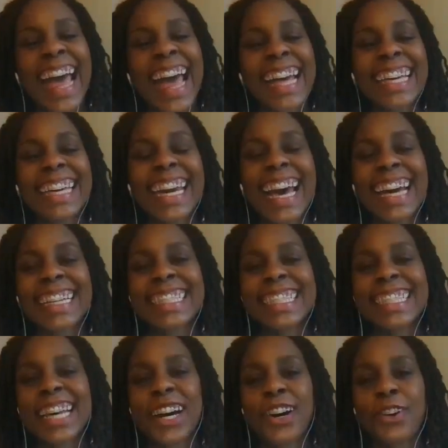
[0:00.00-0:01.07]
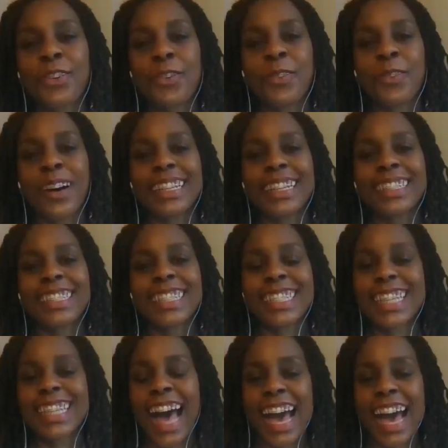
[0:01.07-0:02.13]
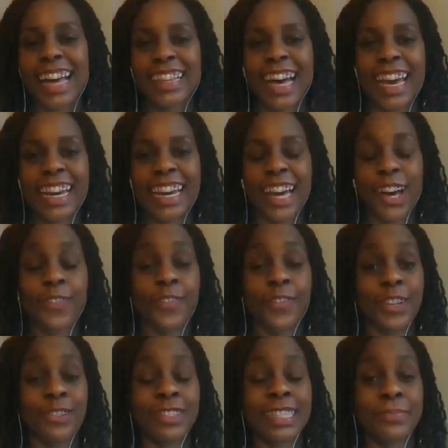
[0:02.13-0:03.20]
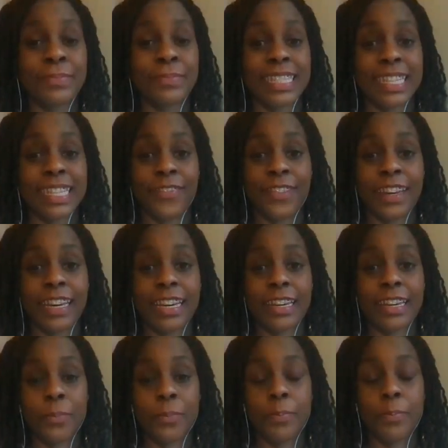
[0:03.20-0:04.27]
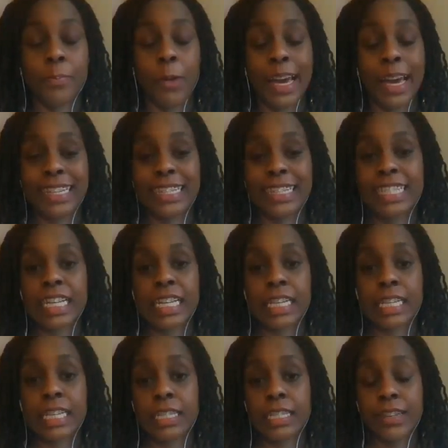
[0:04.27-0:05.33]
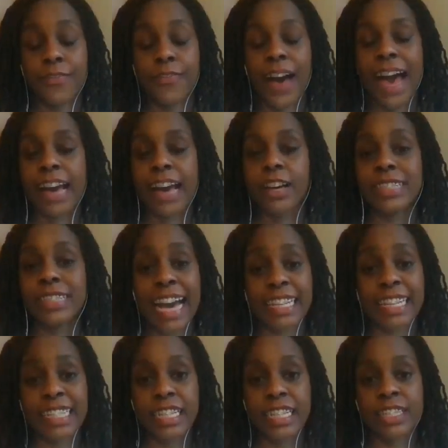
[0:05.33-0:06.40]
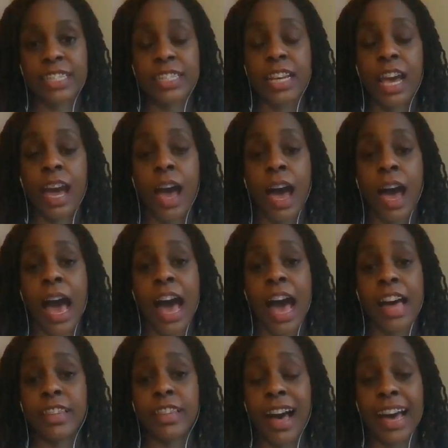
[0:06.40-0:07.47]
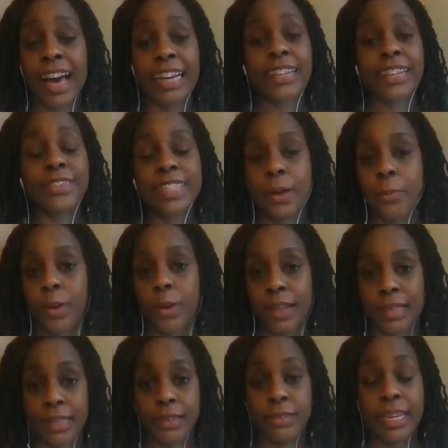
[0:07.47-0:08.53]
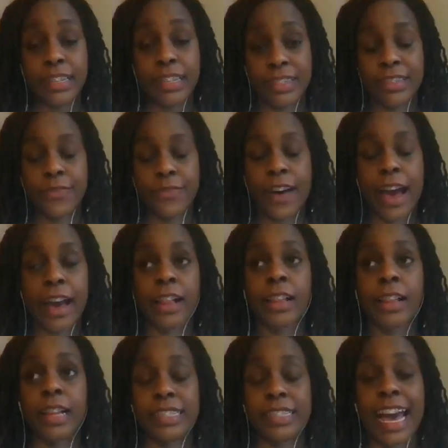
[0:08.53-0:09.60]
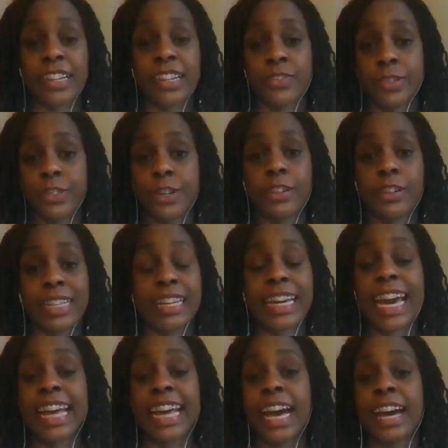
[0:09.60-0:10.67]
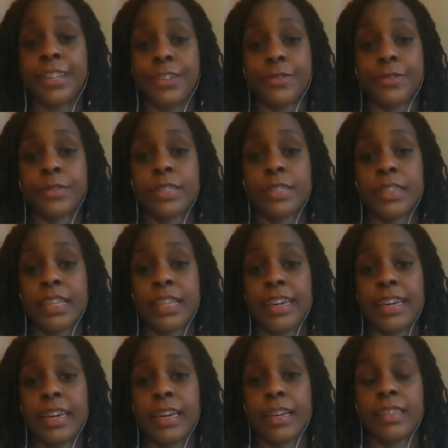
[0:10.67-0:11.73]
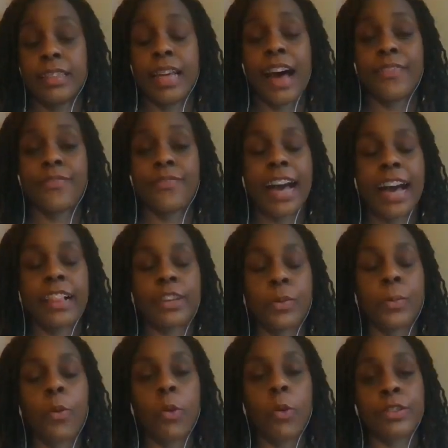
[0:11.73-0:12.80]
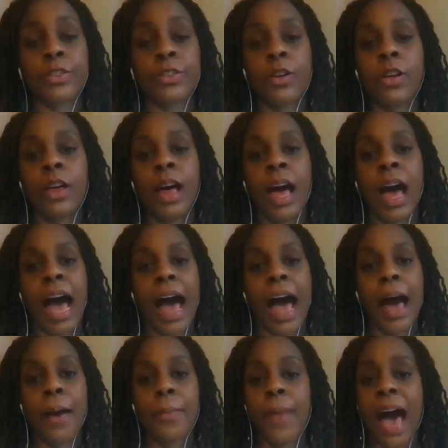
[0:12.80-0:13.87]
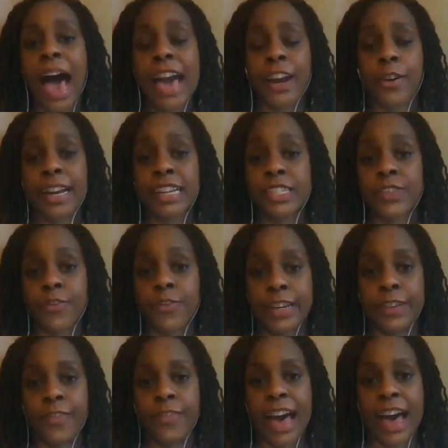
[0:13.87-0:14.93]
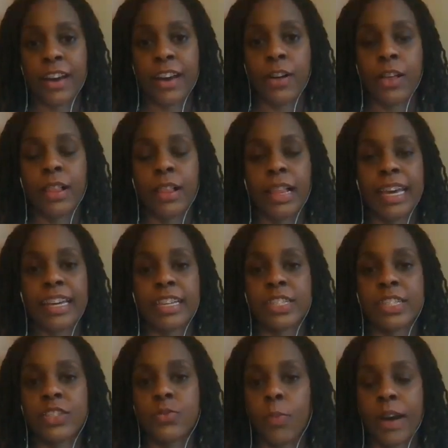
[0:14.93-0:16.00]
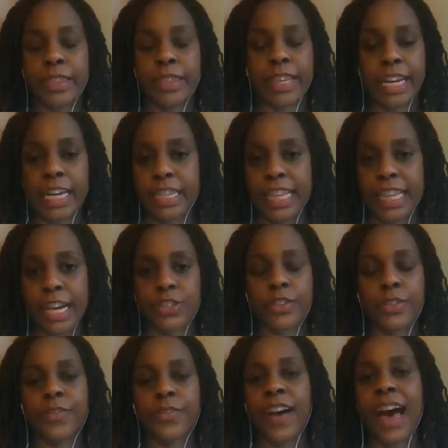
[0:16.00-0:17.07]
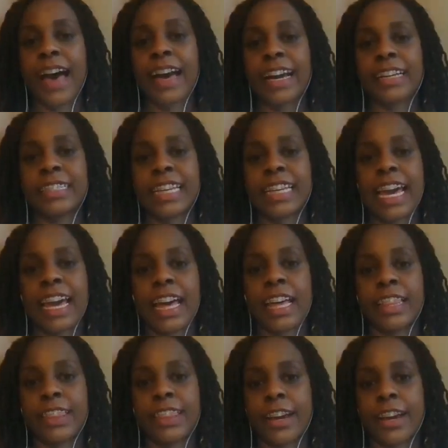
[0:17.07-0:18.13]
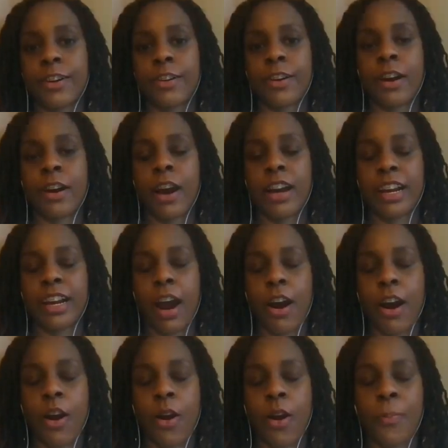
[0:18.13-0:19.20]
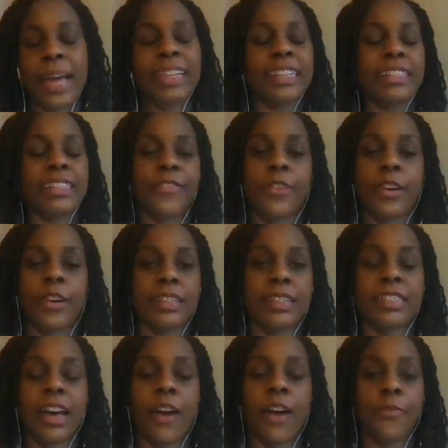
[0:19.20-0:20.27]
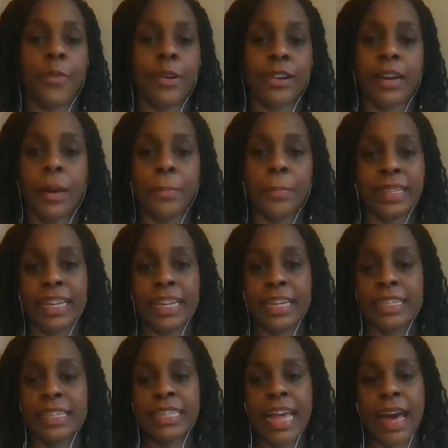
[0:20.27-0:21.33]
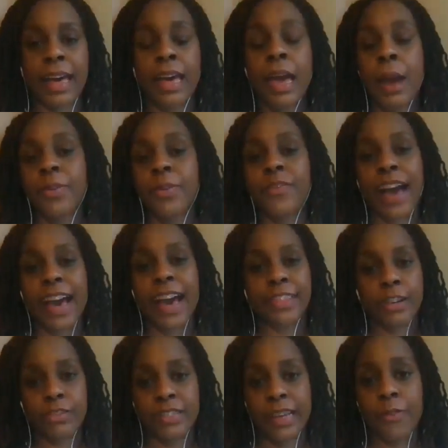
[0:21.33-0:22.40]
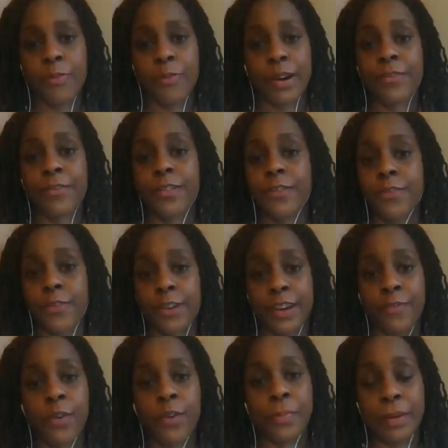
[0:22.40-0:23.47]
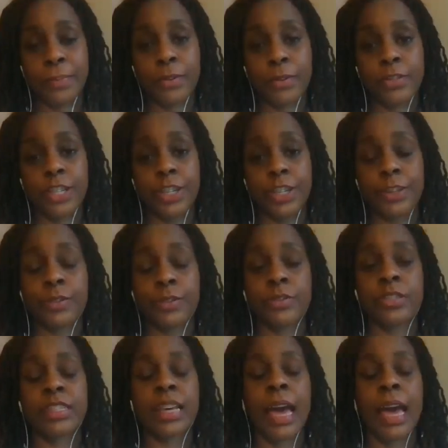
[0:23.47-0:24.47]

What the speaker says: Yes, so just to highlight a few specific ways to file taxes online if someone needs to file a tax return and cannot use the non-filer portal. IRS Free File is one link that you'll find, and there are many different software companies that provide their software for free for people to use.